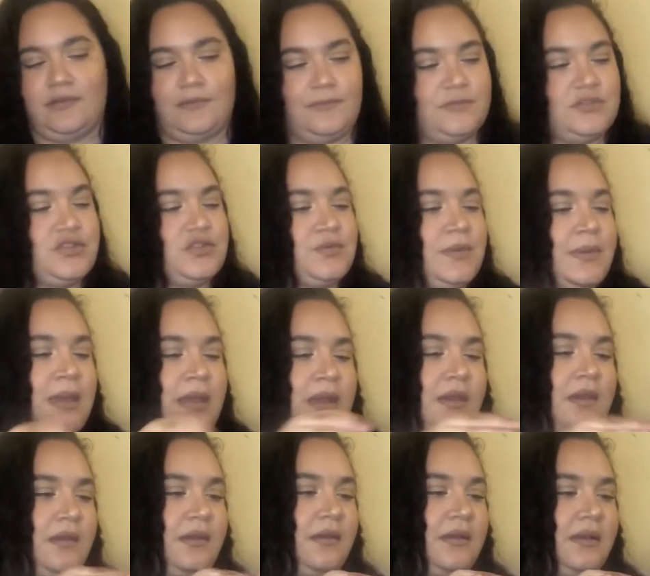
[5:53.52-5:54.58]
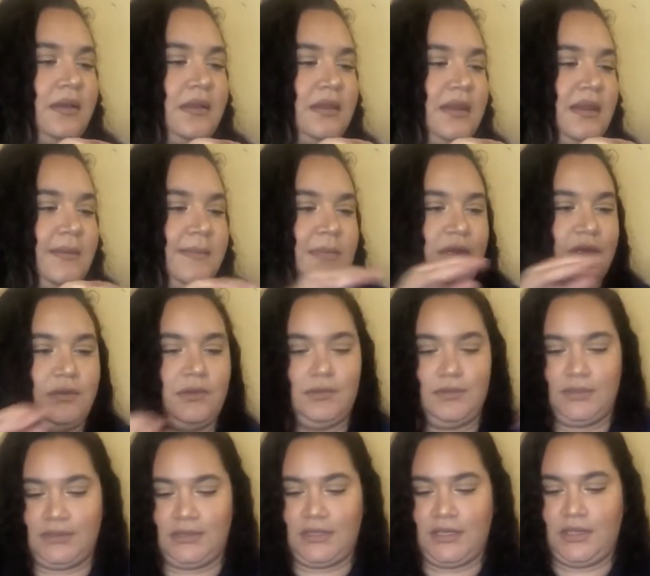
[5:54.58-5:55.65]
a square, and then I'm gonna glue
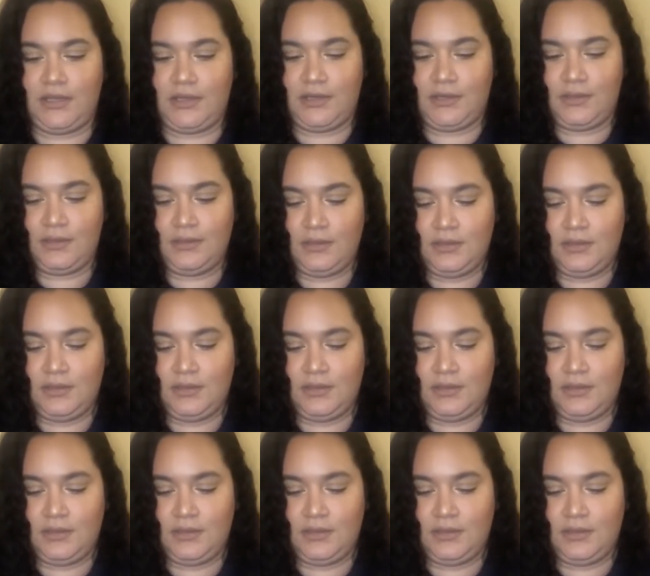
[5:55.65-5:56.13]
it there.